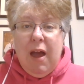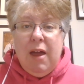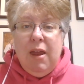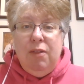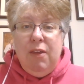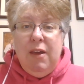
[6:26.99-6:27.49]

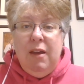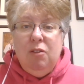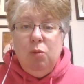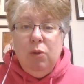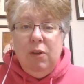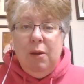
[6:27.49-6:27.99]
And I think
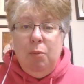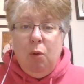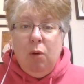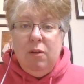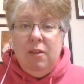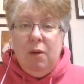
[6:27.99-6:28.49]
it's really
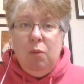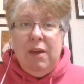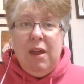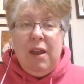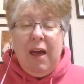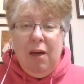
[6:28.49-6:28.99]
important that
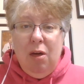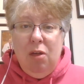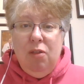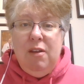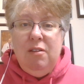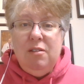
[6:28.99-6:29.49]
we get a
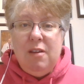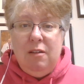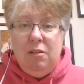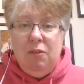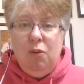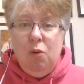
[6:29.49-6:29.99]
healthy
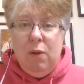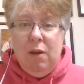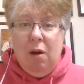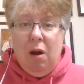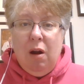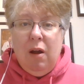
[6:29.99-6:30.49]
sense of who
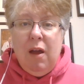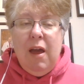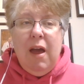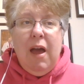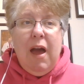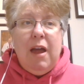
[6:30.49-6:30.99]
we are
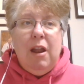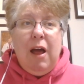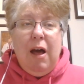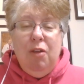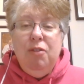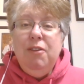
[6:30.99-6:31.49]
and a
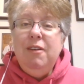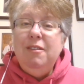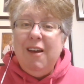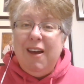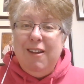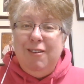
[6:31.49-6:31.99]
healthy
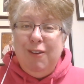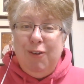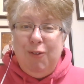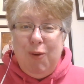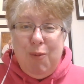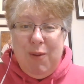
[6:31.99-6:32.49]
sense
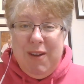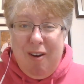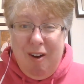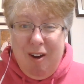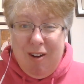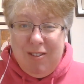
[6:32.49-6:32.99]
of who we
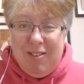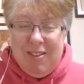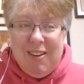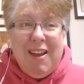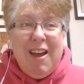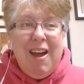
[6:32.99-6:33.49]

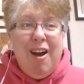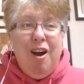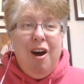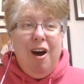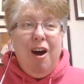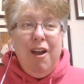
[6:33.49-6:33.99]
aren't.
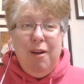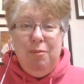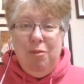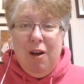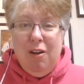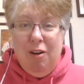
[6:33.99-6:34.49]
I
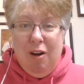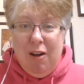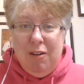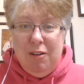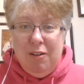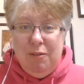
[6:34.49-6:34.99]
am not
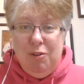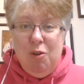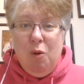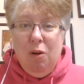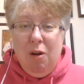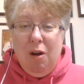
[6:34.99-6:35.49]
God,
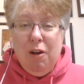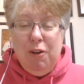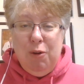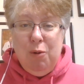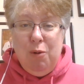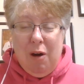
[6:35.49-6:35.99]
nor are
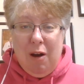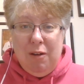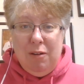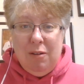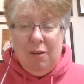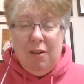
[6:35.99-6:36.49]
you
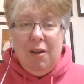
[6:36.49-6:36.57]
God.